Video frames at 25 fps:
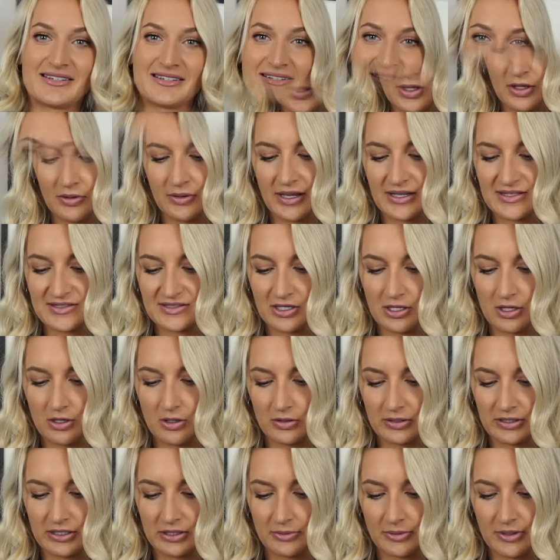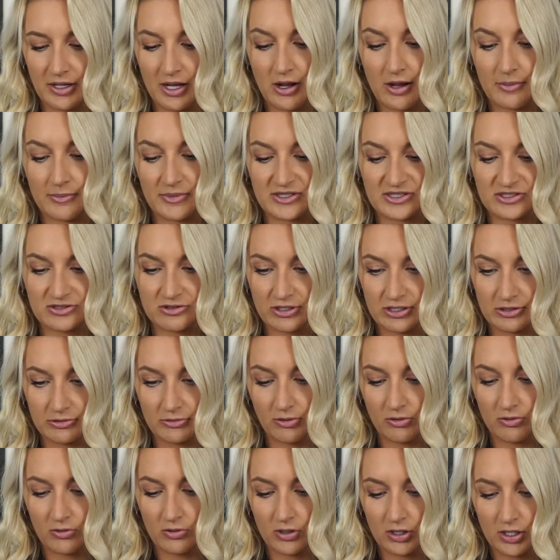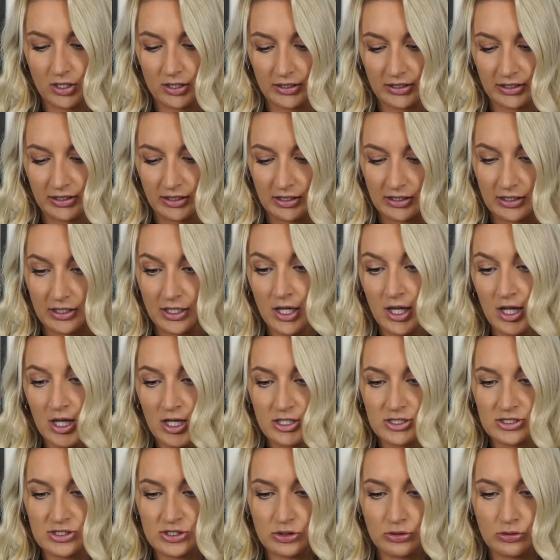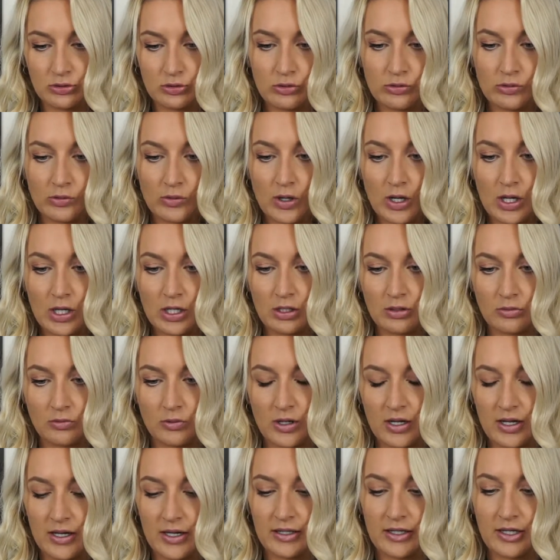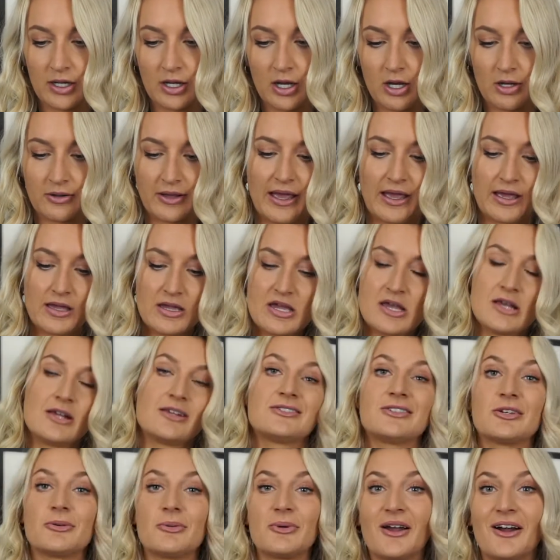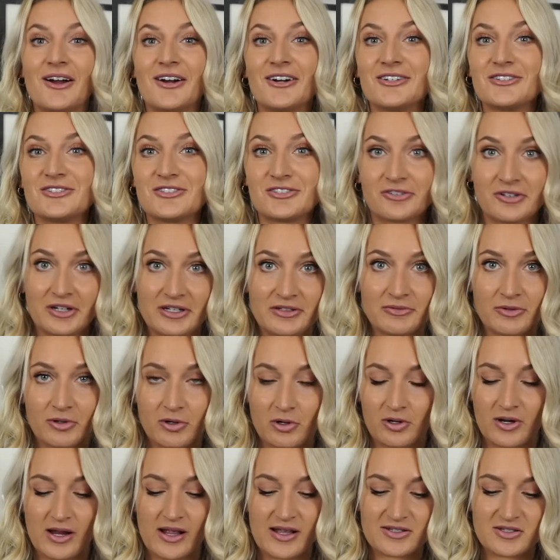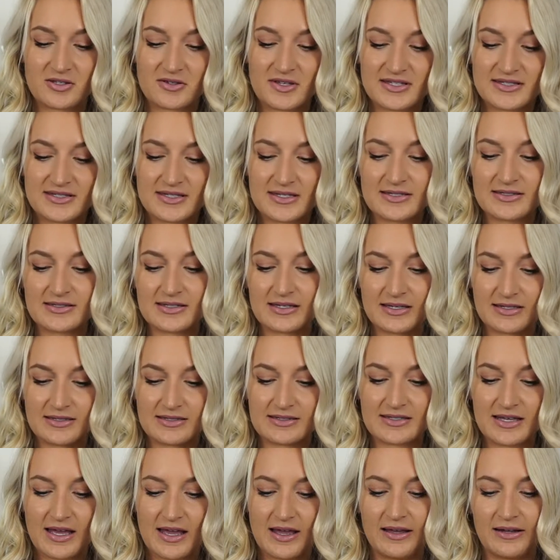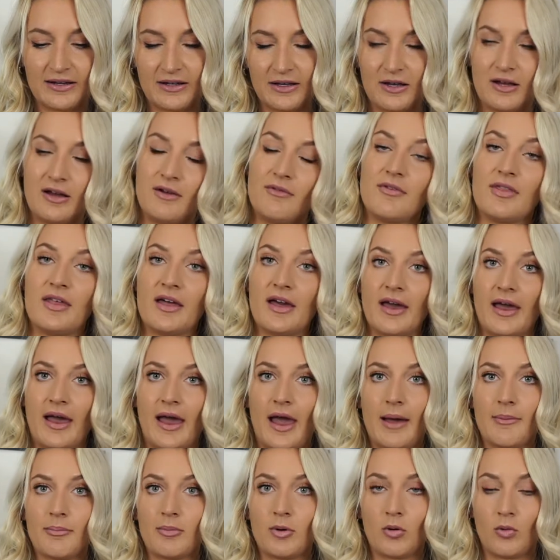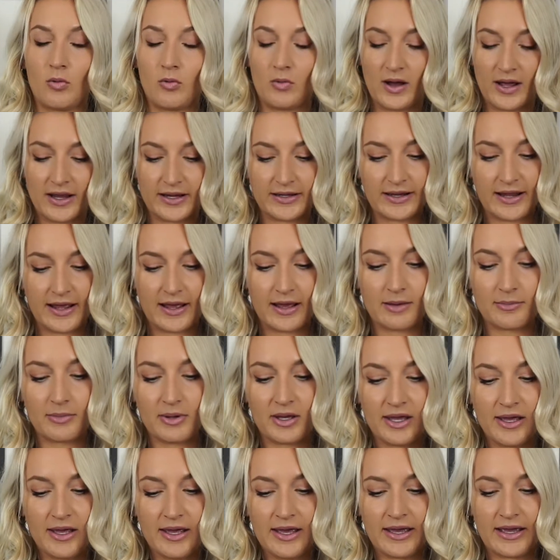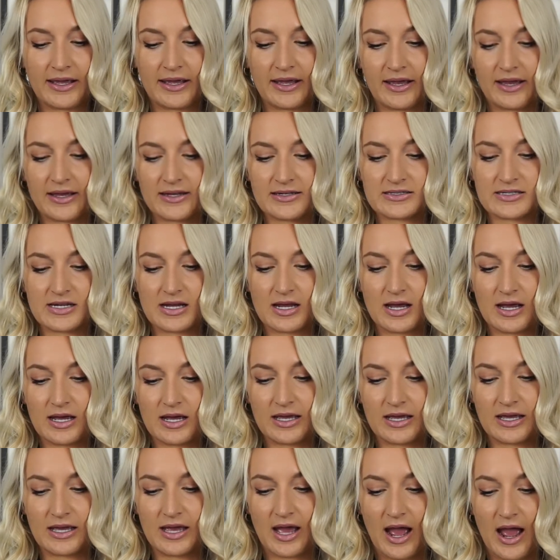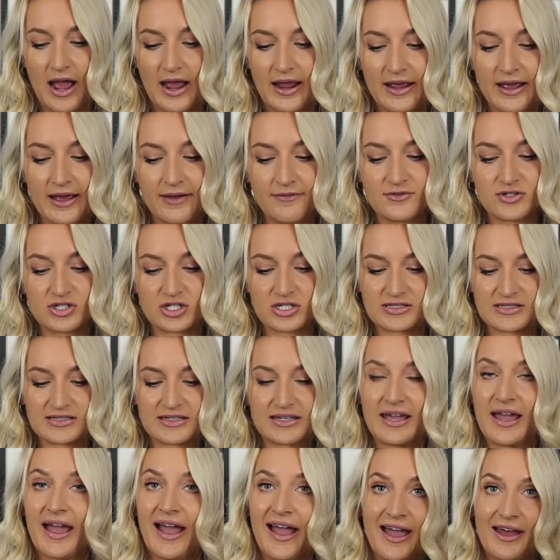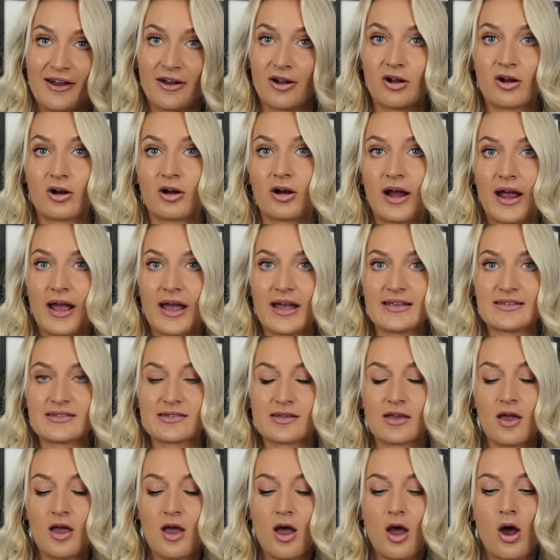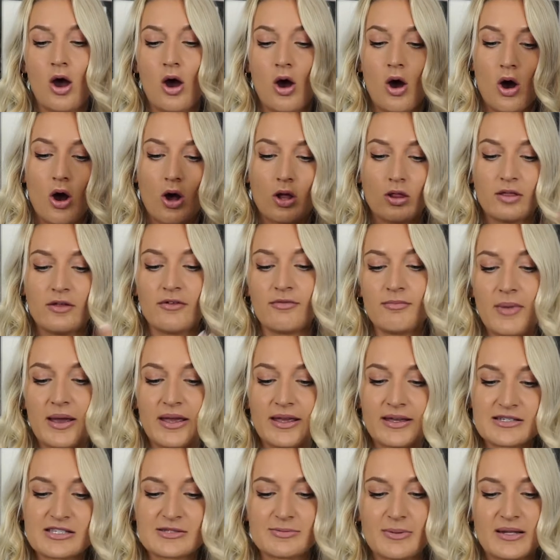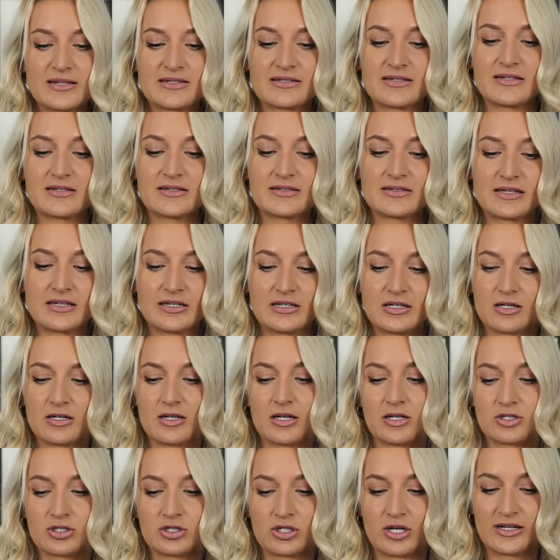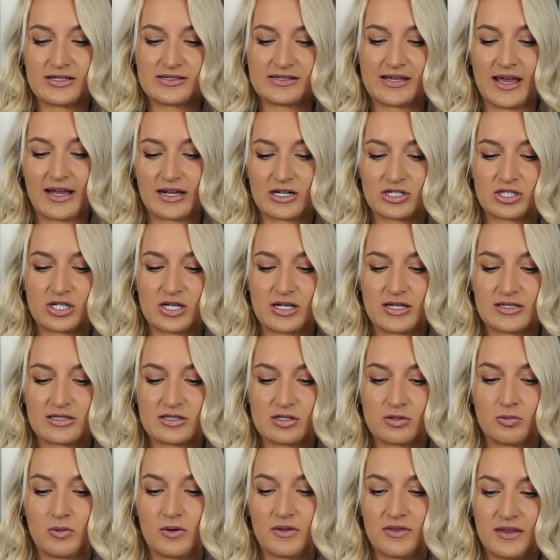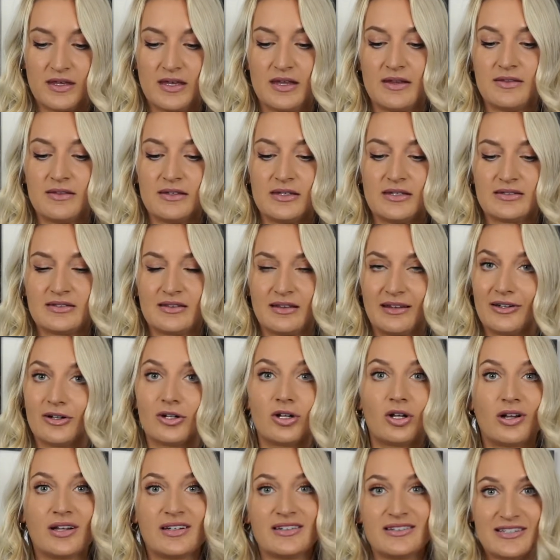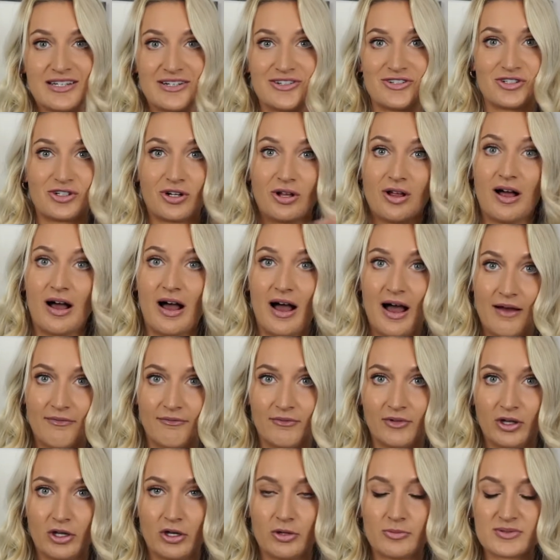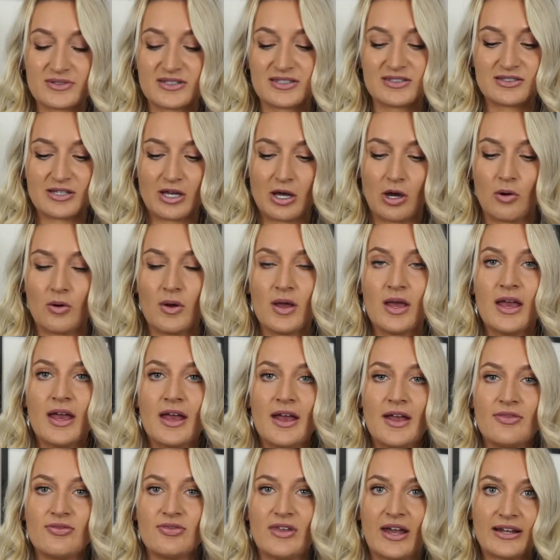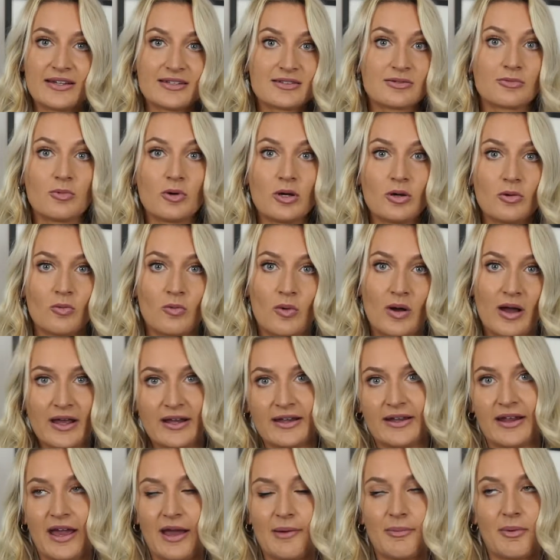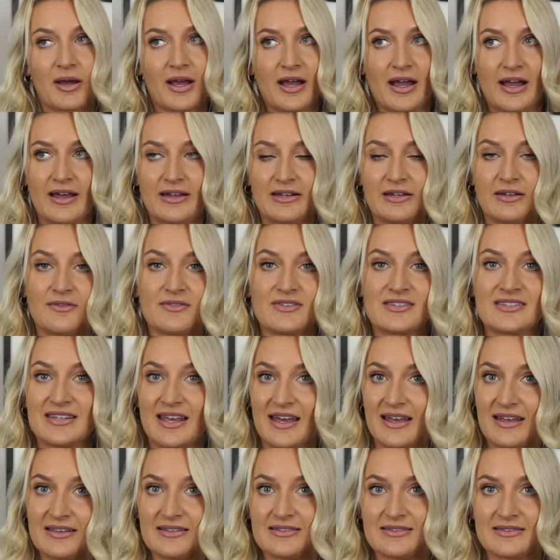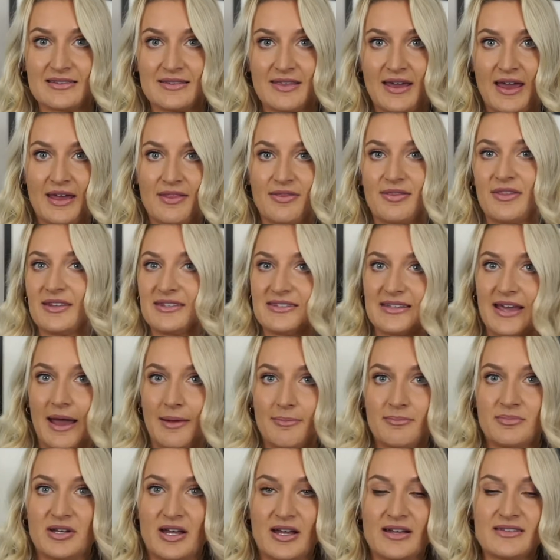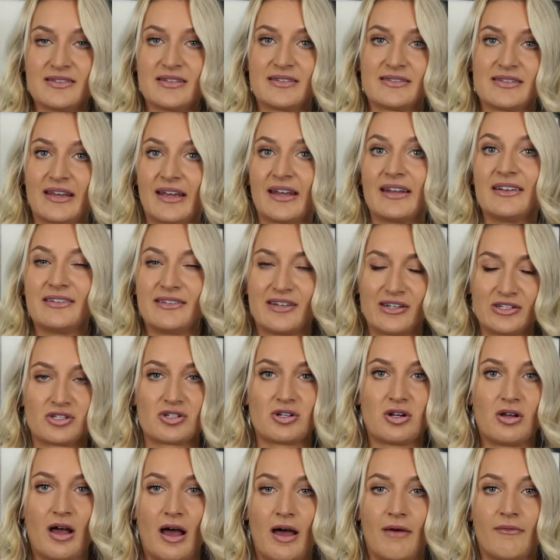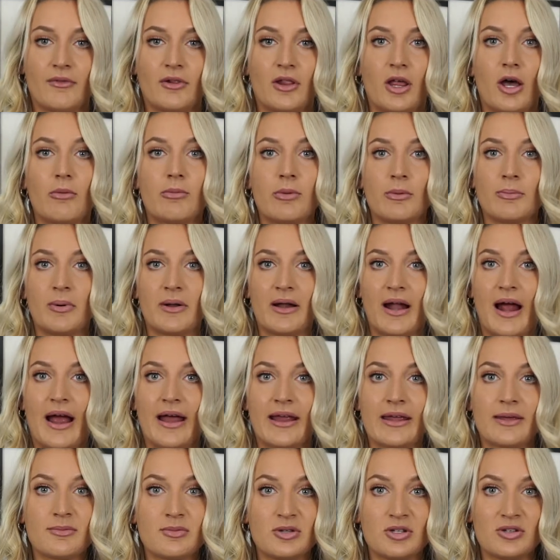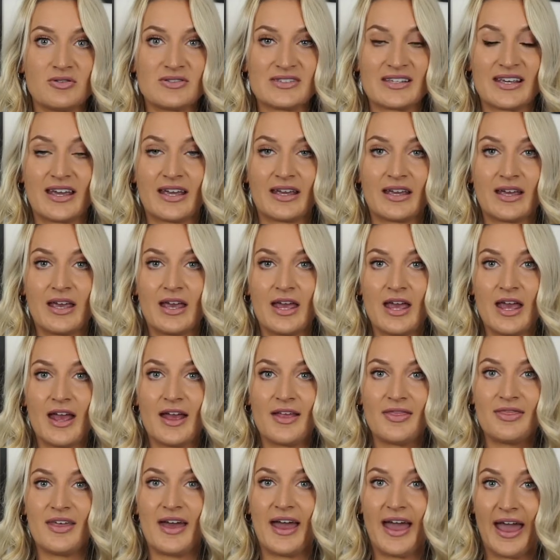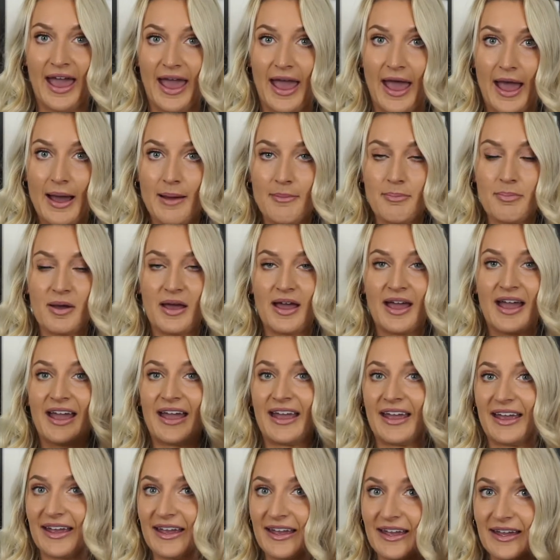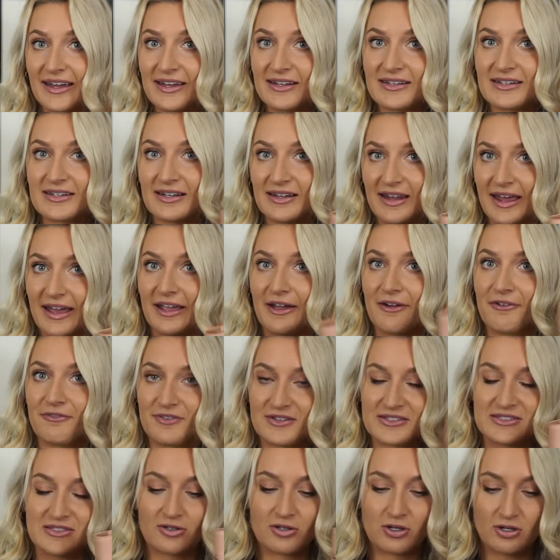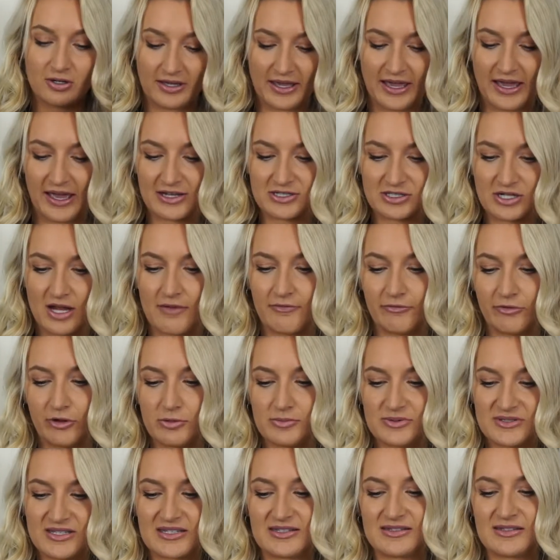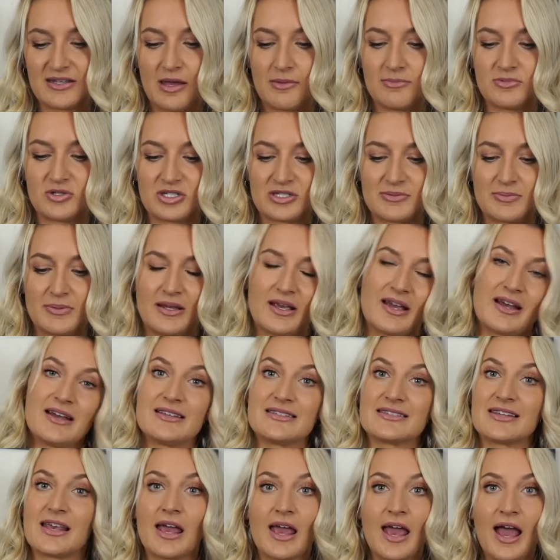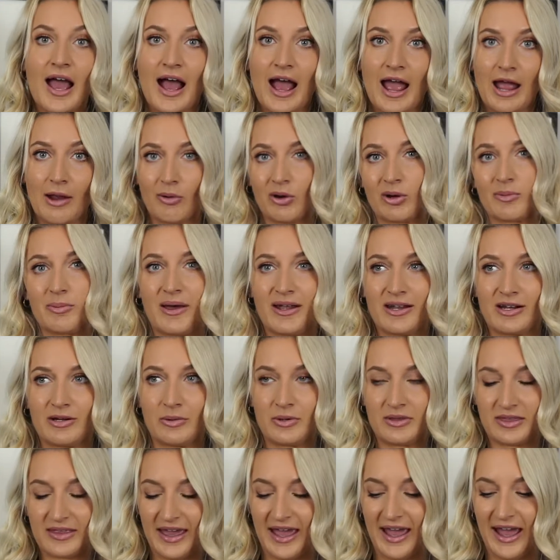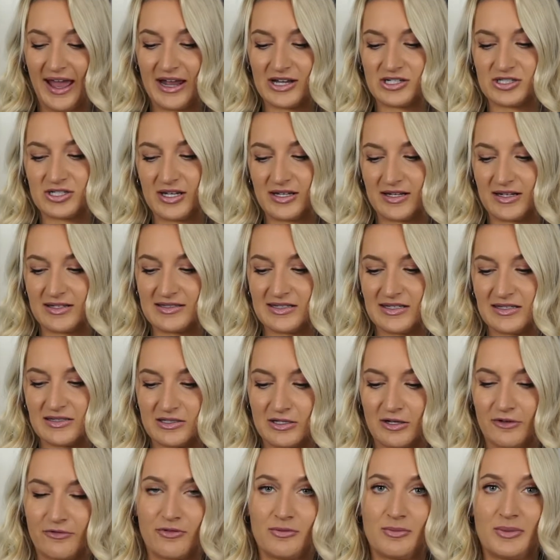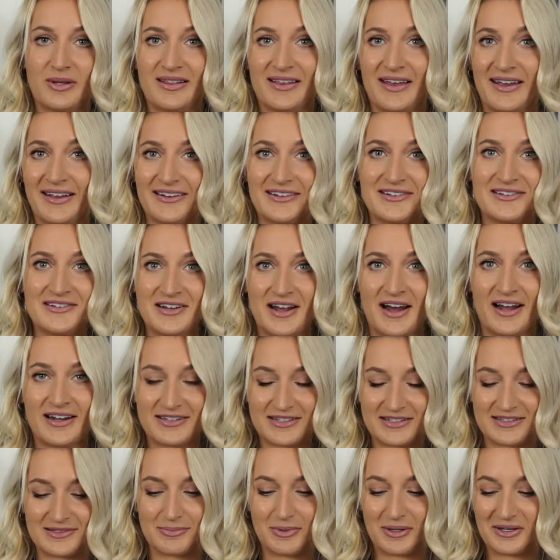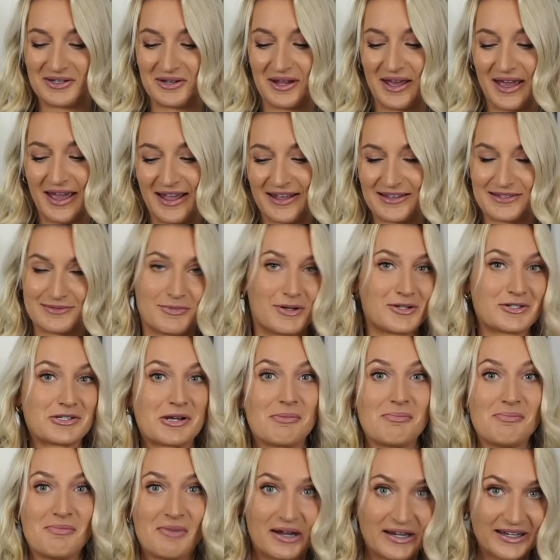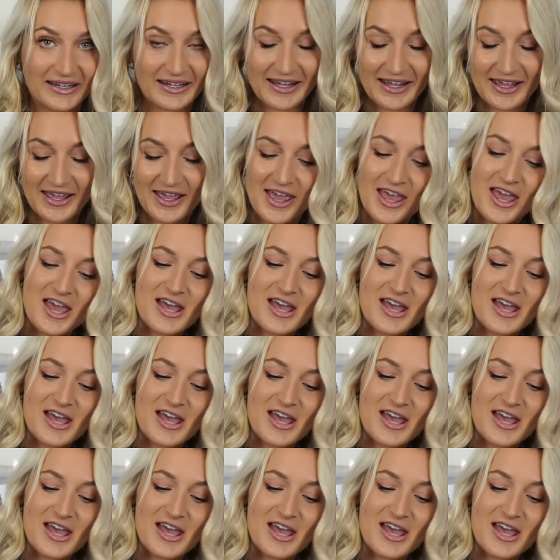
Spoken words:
Okay, so here we go. I'm gonna screen record in 2, 1. Okay, so we are screen recording. So this is inside of the app YNAB, and I have just categorized all of my expenses and transactions within these little digital envelopes. So that's what YNAB kind of says that this app does. It's like a digital envelope, but I am using the app and like a physical cash envelope system just because I work better with cash and it's easier for me like not to spend as much money.